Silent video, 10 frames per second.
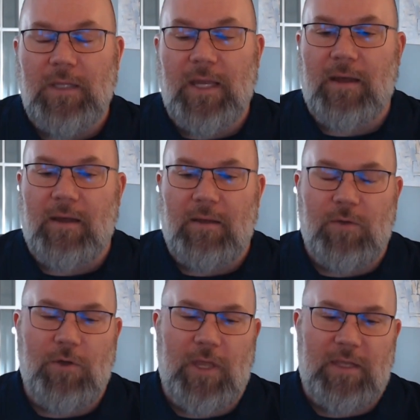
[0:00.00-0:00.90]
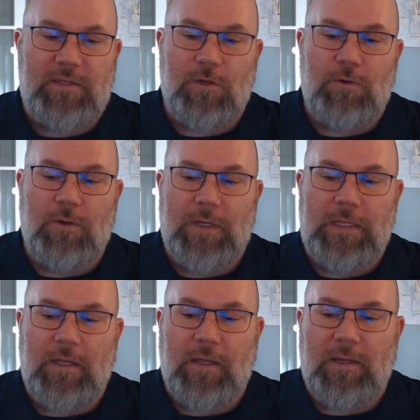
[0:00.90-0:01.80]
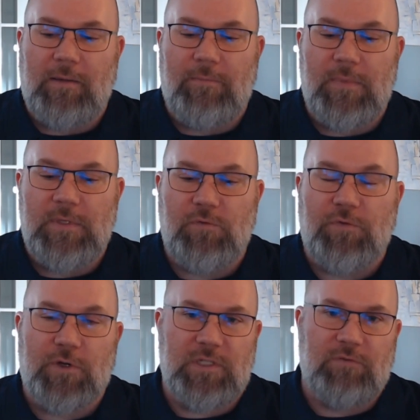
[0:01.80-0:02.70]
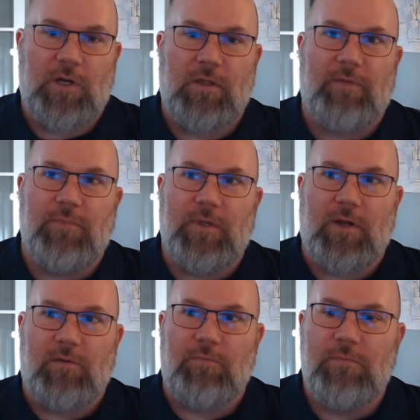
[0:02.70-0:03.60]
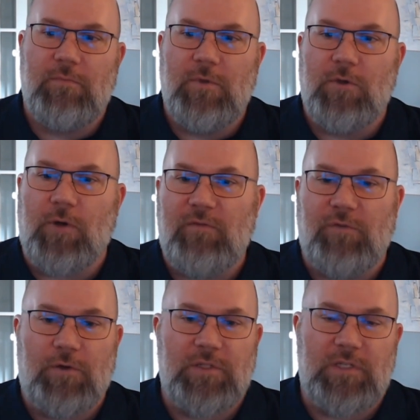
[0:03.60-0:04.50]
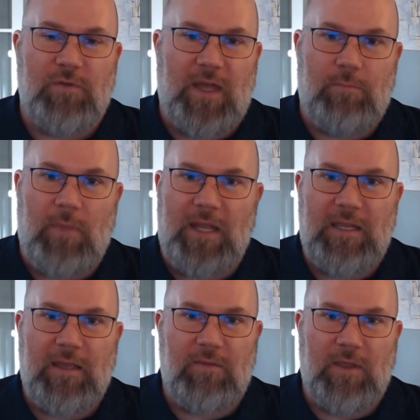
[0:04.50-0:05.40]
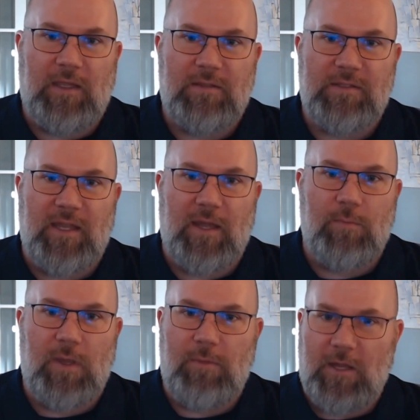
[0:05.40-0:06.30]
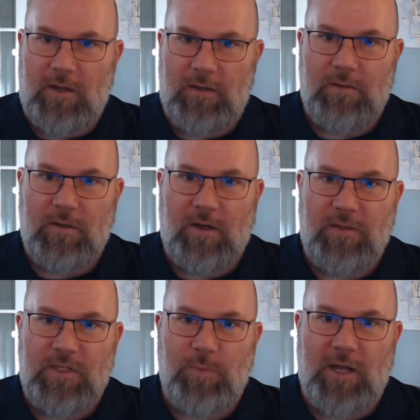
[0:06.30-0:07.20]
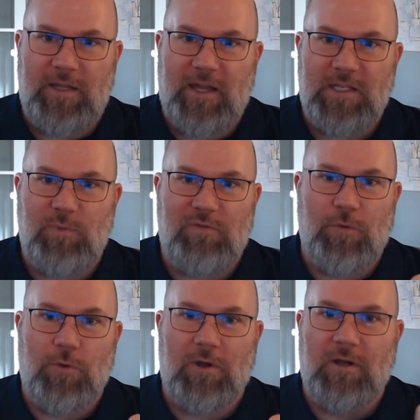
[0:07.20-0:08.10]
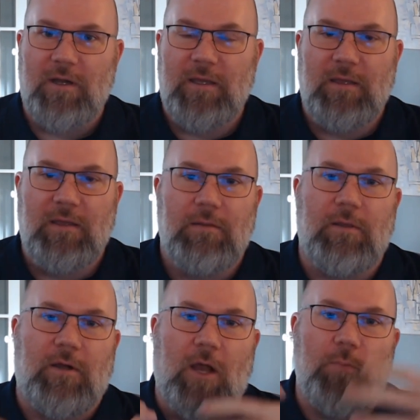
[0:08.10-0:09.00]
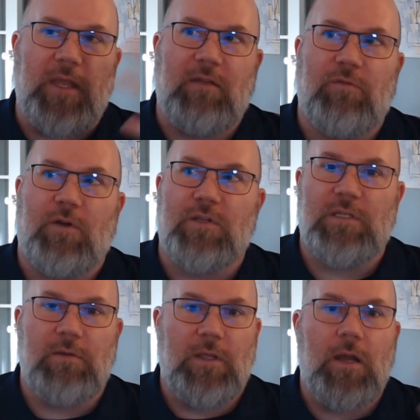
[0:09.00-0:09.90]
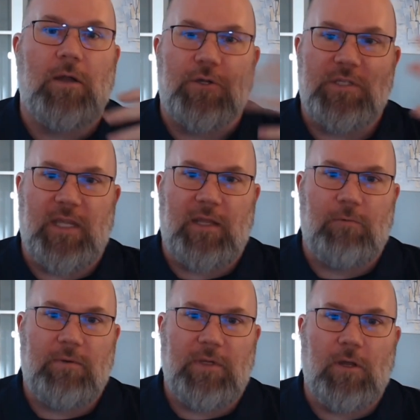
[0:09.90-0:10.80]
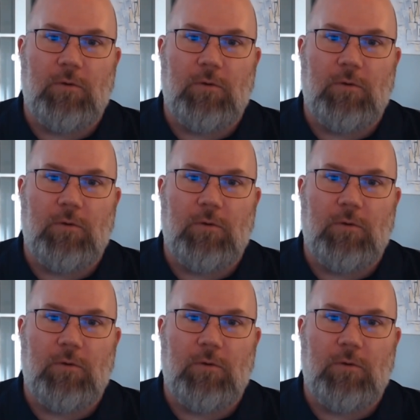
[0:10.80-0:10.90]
Yeah. Okay. So first of all, there are great folks. You've had Mehdi, I think, and Sam maybe on this podcast before that are helping folks understand,